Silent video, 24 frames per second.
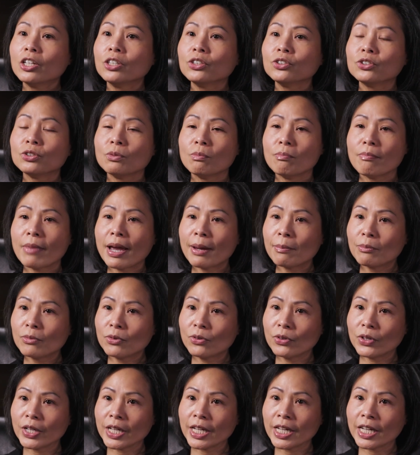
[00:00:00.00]
to
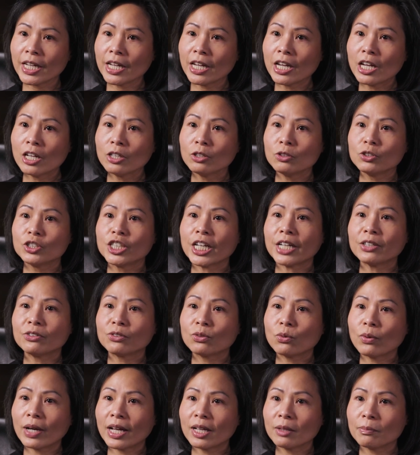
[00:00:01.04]
memory to
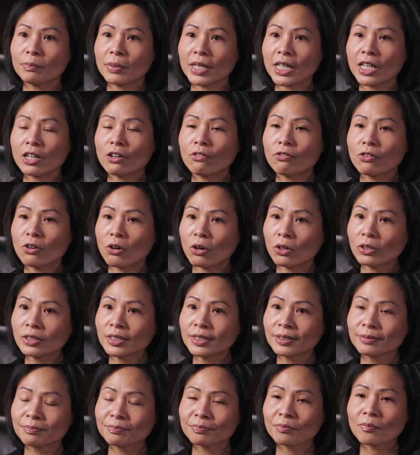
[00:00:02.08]
general well-being of
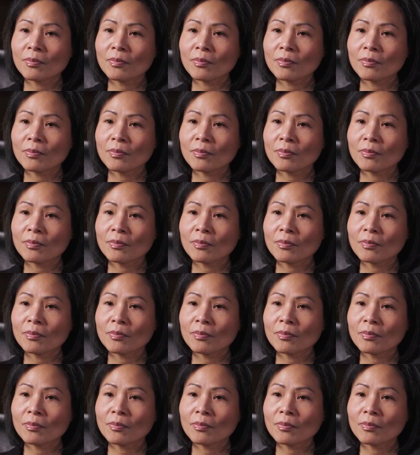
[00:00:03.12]
course.